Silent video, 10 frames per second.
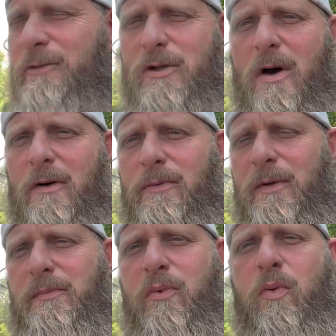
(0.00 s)
draw
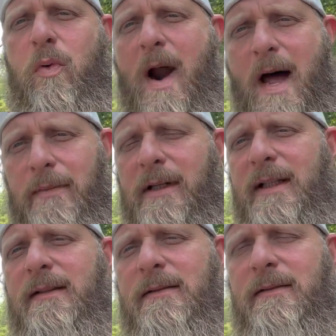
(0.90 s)
would
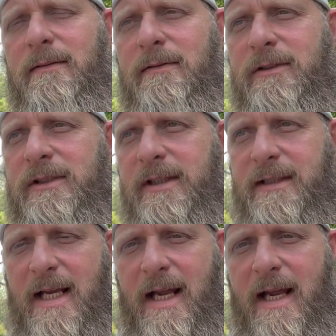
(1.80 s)
probably,
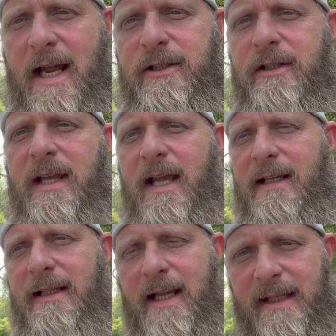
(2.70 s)
just
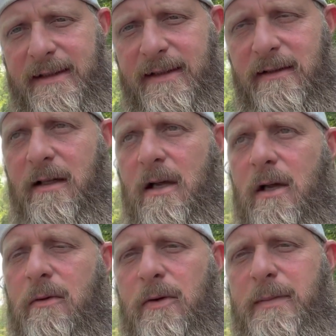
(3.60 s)
educated guessing,
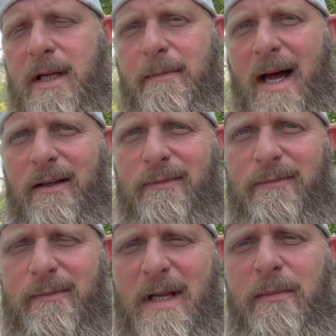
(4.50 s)
would be about
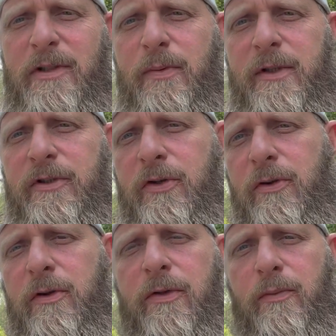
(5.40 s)
in between
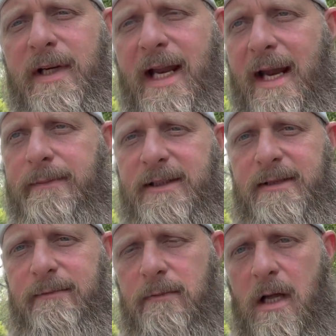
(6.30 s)
2 to 3 amps,
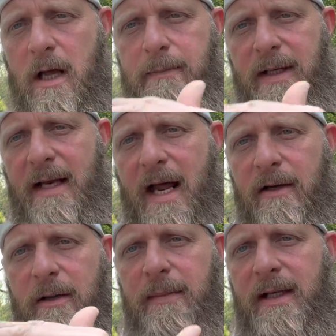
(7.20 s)
up and
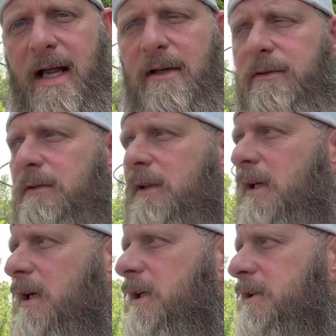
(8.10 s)
down, up and down.
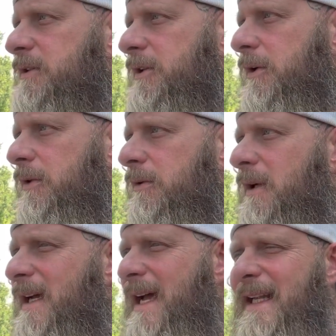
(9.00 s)
So
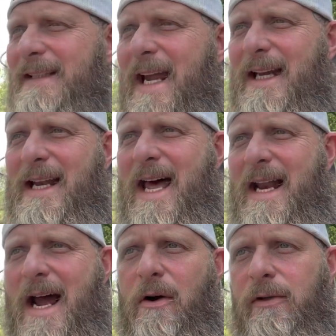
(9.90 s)
that's 8-9
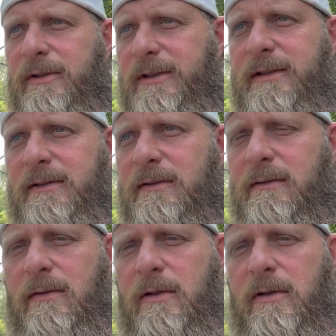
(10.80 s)
hours
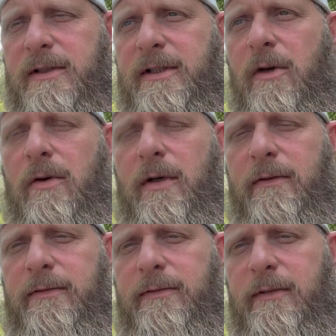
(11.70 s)
or so
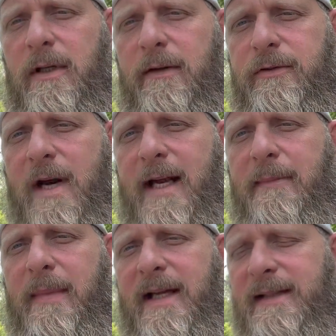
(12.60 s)
of dragging
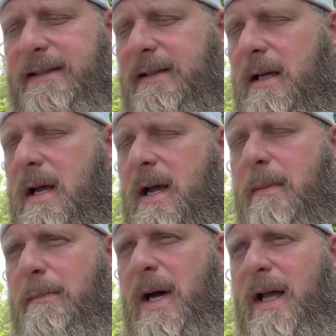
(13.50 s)
baits.
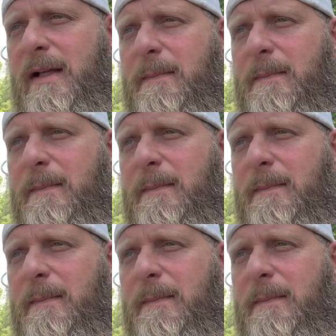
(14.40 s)
But